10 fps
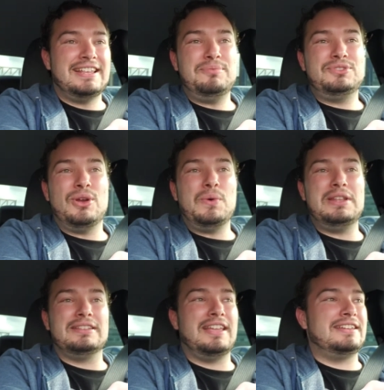Stop
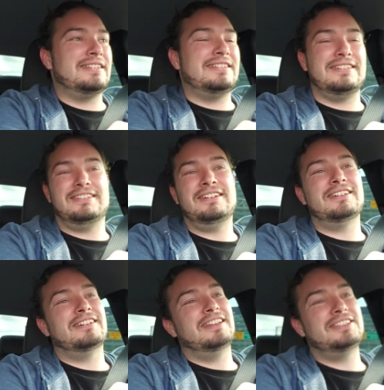showing,
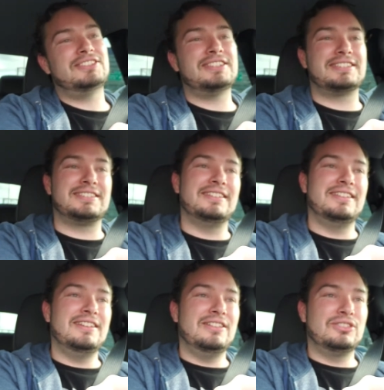it's just,
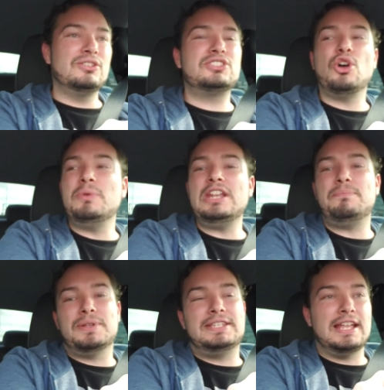there's so
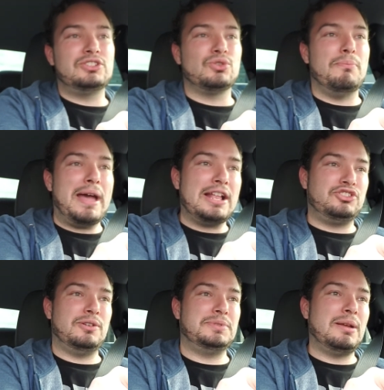many potential
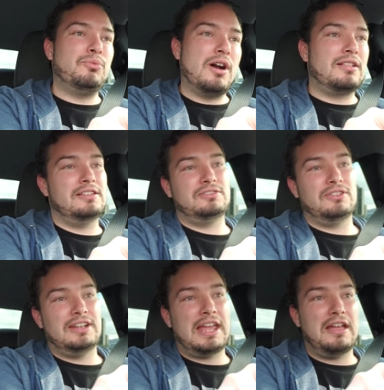matchups that Brock
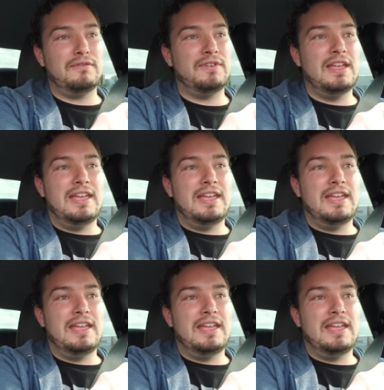Lesnar can have,